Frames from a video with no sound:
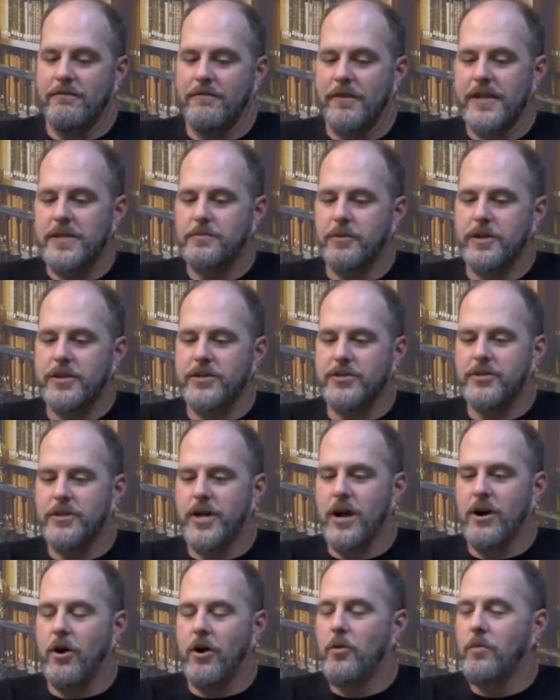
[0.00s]
Facebook well, is
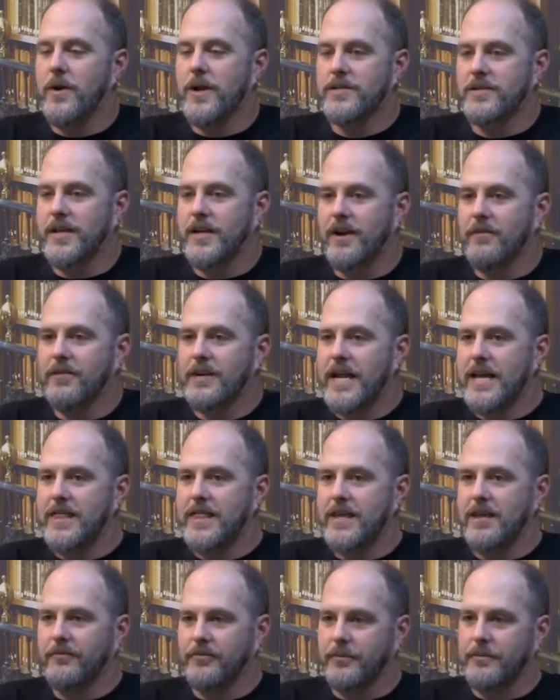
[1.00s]
not always an everyday
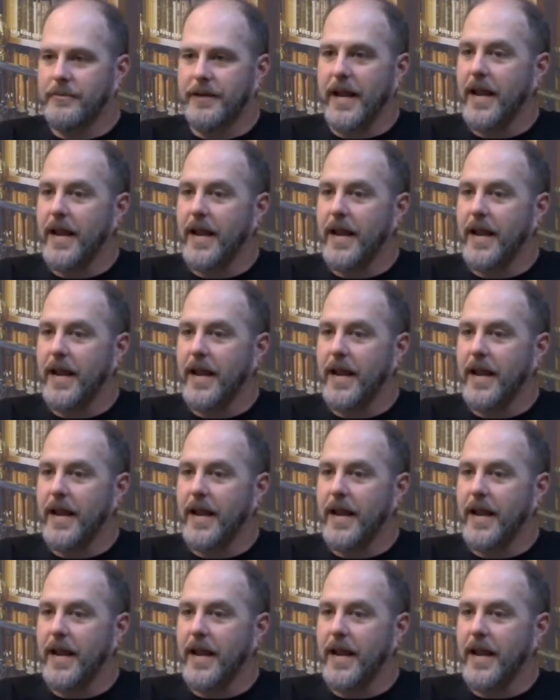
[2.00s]
thing for me,